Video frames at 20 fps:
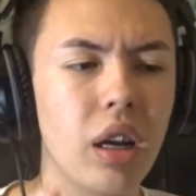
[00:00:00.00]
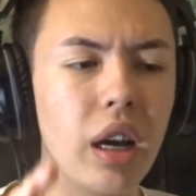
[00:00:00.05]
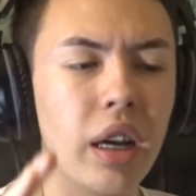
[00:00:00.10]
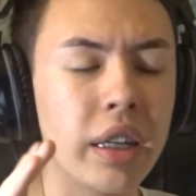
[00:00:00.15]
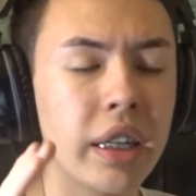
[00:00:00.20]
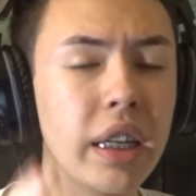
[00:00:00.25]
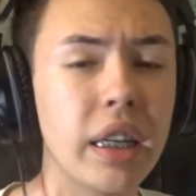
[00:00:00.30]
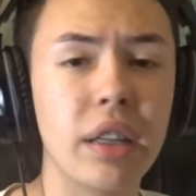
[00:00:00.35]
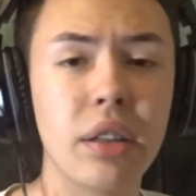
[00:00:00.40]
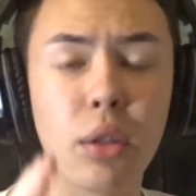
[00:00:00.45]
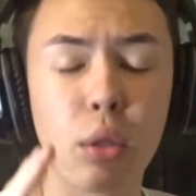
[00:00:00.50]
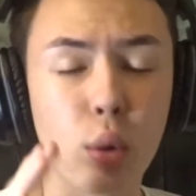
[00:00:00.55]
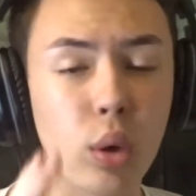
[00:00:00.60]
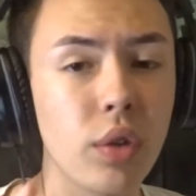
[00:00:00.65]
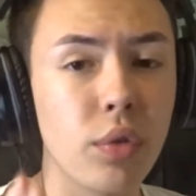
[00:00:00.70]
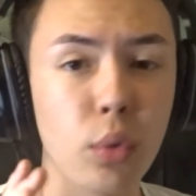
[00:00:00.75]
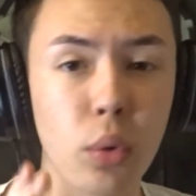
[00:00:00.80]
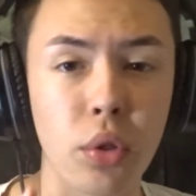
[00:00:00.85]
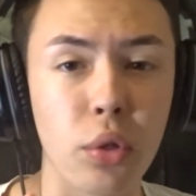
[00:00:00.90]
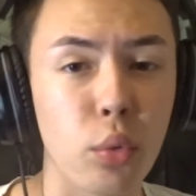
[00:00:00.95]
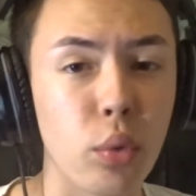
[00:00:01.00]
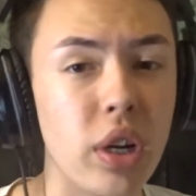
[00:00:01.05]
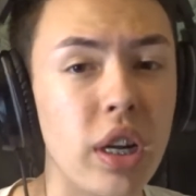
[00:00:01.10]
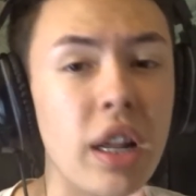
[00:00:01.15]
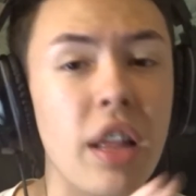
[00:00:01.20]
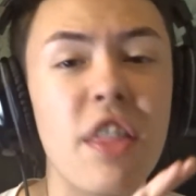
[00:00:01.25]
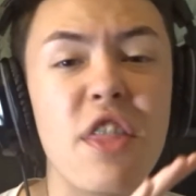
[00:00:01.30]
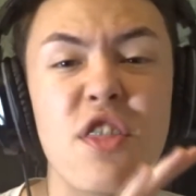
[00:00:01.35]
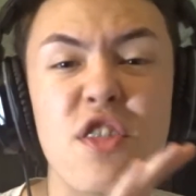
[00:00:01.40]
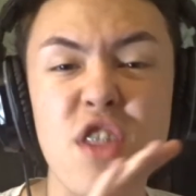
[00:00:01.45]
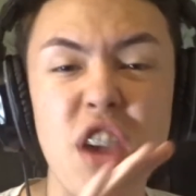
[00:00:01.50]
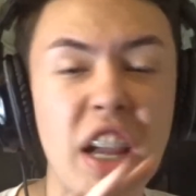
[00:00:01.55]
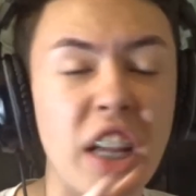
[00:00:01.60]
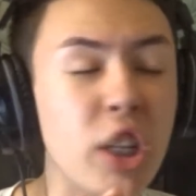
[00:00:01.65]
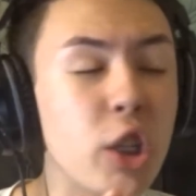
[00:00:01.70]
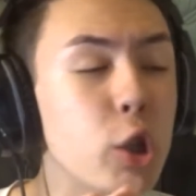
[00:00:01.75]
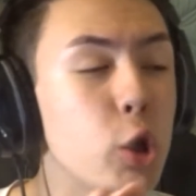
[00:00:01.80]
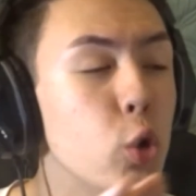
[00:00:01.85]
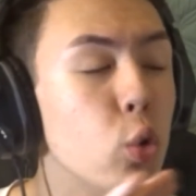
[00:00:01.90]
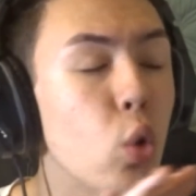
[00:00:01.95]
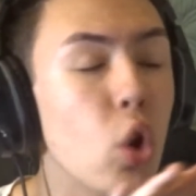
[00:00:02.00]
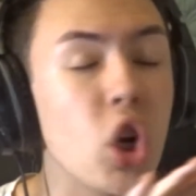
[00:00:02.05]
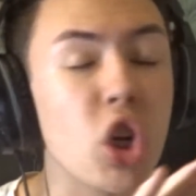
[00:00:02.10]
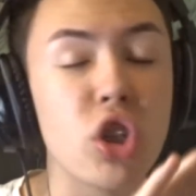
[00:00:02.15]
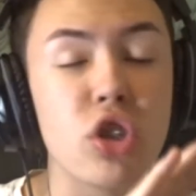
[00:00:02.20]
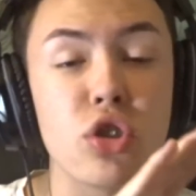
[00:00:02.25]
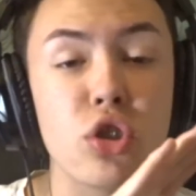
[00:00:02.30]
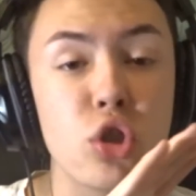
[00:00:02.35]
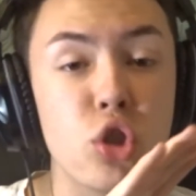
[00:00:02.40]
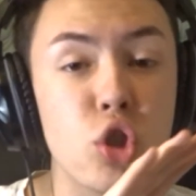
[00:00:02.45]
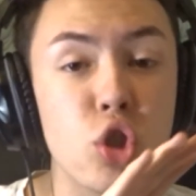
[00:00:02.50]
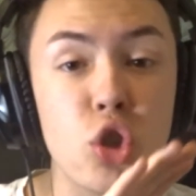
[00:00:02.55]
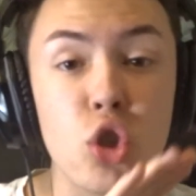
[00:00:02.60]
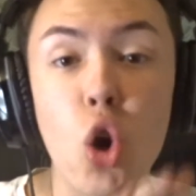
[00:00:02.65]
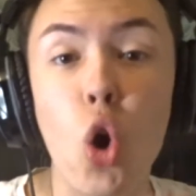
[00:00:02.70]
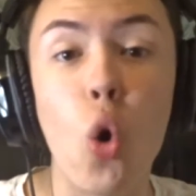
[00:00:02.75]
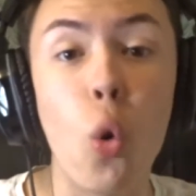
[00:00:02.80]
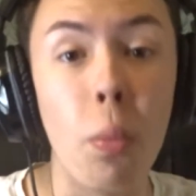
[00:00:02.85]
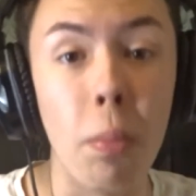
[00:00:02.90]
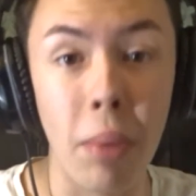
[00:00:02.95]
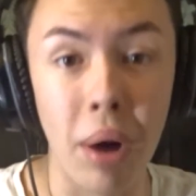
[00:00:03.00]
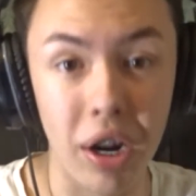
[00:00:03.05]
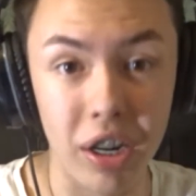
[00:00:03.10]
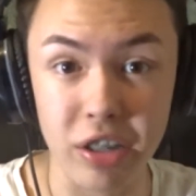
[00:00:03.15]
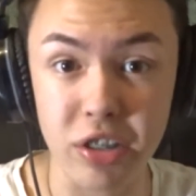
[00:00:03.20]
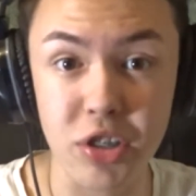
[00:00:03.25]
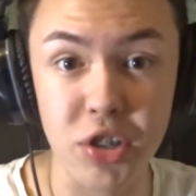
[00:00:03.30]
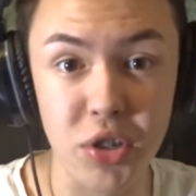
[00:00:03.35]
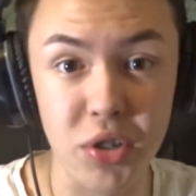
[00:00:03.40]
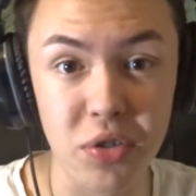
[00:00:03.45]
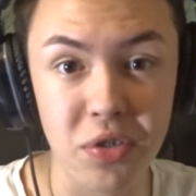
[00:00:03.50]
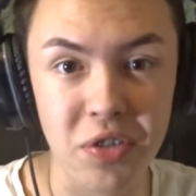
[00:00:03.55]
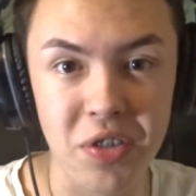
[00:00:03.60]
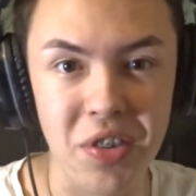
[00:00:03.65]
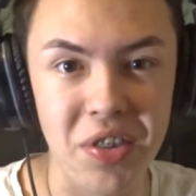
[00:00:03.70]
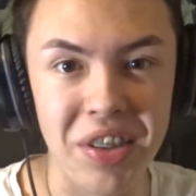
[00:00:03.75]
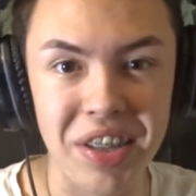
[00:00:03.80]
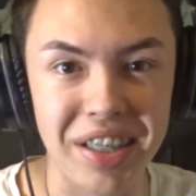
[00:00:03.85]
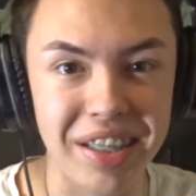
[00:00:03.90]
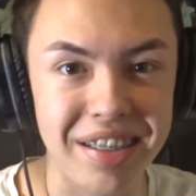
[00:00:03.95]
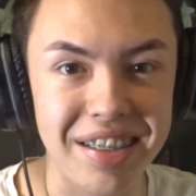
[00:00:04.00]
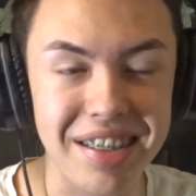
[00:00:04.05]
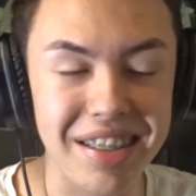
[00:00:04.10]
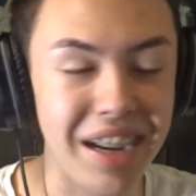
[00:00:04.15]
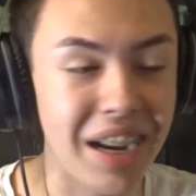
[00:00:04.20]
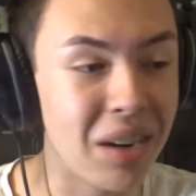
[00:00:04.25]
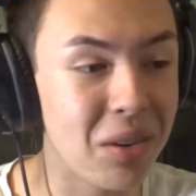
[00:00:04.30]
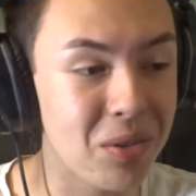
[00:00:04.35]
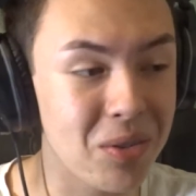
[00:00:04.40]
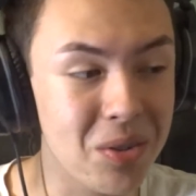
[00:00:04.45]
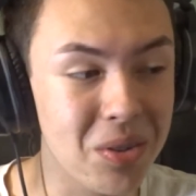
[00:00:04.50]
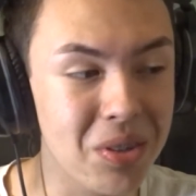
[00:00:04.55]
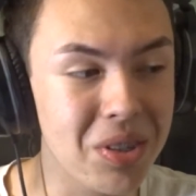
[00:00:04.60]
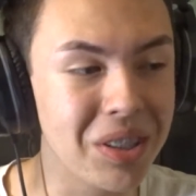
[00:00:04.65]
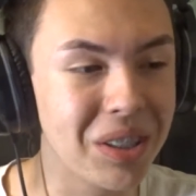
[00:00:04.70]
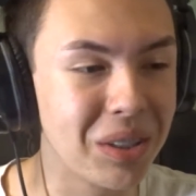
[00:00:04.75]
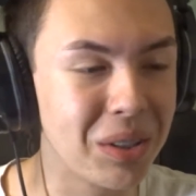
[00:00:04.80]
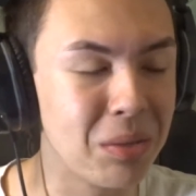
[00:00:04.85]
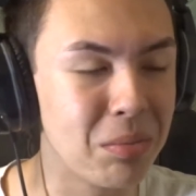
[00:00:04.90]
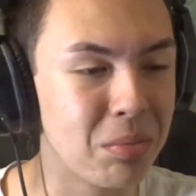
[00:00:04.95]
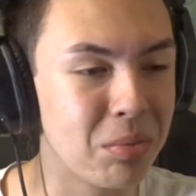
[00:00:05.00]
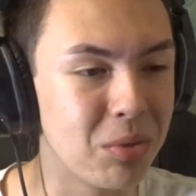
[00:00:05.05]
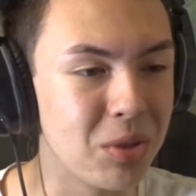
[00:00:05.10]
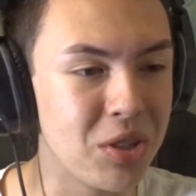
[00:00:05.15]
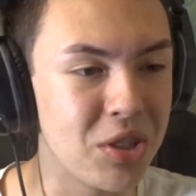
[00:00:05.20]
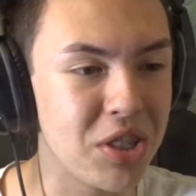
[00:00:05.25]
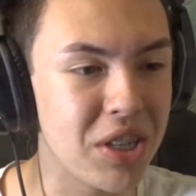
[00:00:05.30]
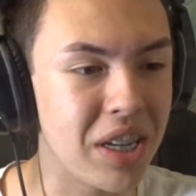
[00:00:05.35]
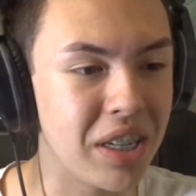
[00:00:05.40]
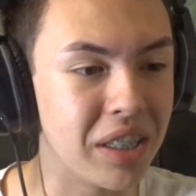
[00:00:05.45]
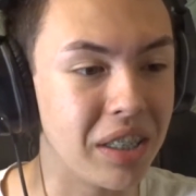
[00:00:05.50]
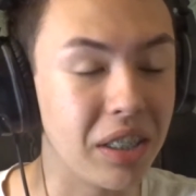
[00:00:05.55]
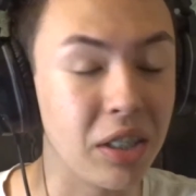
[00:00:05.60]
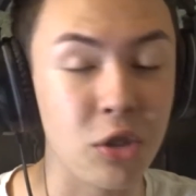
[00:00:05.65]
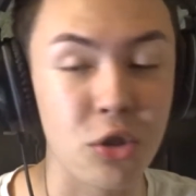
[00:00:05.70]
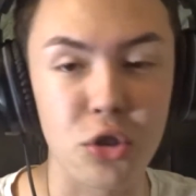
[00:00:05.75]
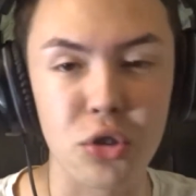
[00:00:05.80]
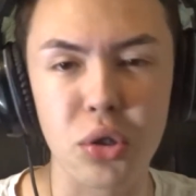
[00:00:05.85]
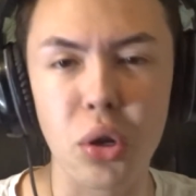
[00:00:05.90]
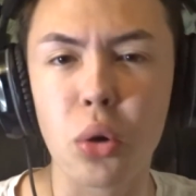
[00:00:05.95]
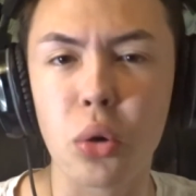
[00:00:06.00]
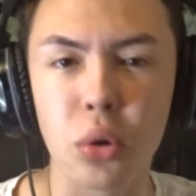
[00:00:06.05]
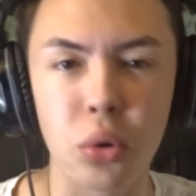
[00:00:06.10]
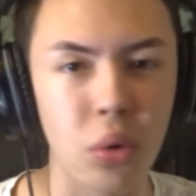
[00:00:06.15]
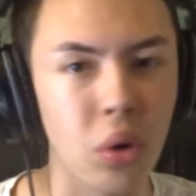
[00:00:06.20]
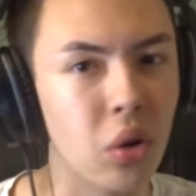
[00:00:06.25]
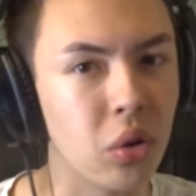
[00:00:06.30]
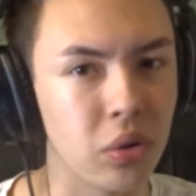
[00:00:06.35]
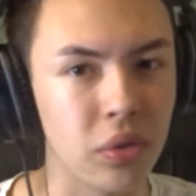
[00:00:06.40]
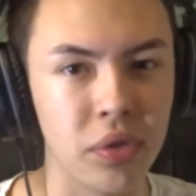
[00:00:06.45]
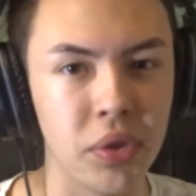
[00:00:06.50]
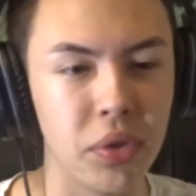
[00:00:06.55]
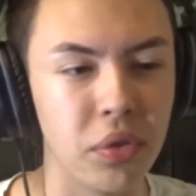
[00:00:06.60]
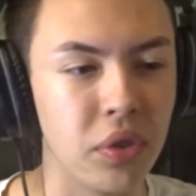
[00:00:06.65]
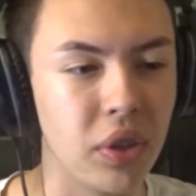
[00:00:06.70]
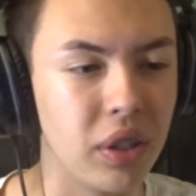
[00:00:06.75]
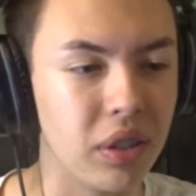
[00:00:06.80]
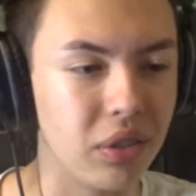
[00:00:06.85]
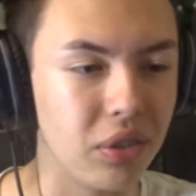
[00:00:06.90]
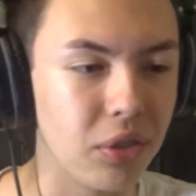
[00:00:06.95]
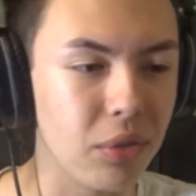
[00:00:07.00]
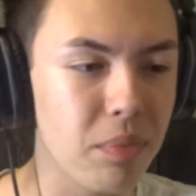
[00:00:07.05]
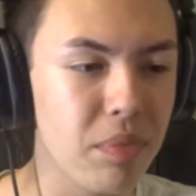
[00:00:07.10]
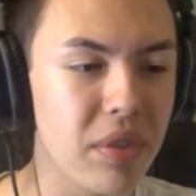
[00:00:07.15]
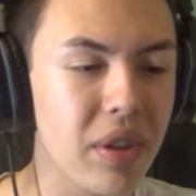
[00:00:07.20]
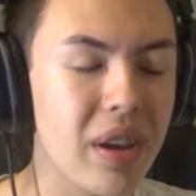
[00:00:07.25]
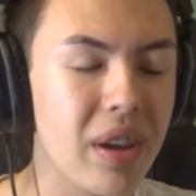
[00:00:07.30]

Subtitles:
Again, 343, thank you so much for this. I really appreciate it, and so do all of your fans.